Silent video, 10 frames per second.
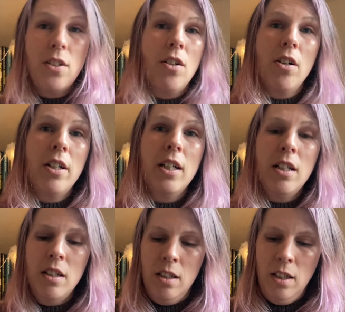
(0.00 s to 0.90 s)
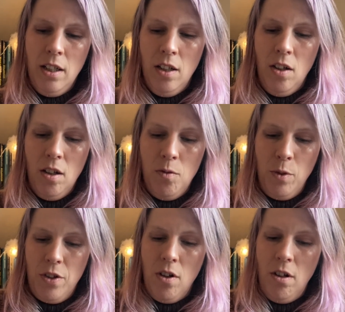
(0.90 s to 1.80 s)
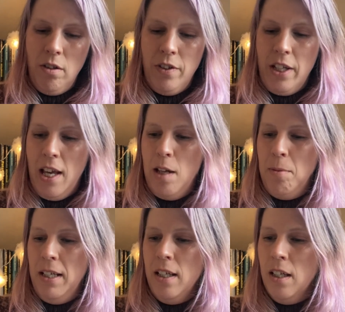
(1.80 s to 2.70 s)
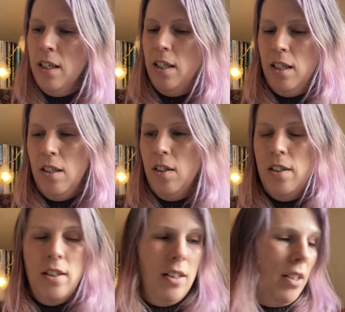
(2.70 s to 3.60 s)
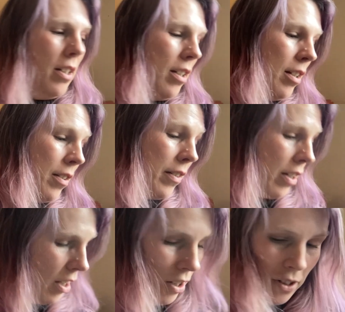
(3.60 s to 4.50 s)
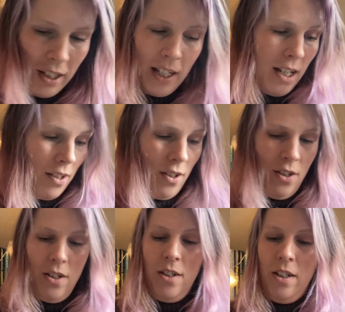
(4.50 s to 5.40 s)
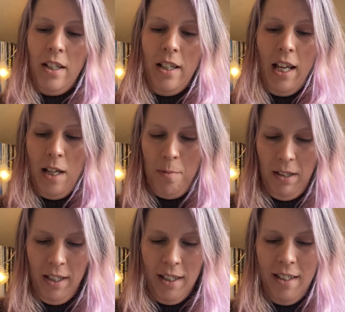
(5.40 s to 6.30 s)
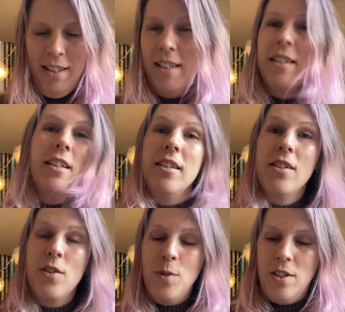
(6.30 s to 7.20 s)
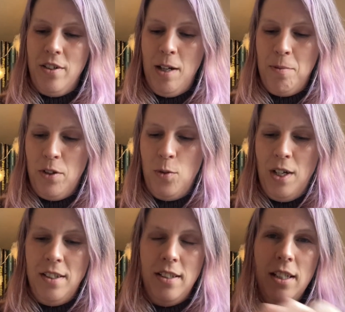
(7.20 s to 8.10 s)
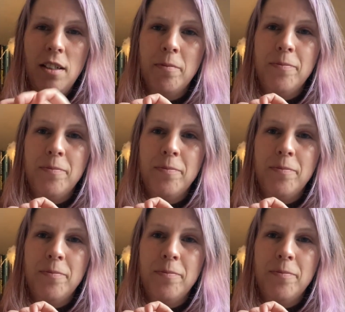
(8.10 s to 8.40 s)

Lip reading: cardigan with all over cabling. A lot easier cabling than the sweater number 20,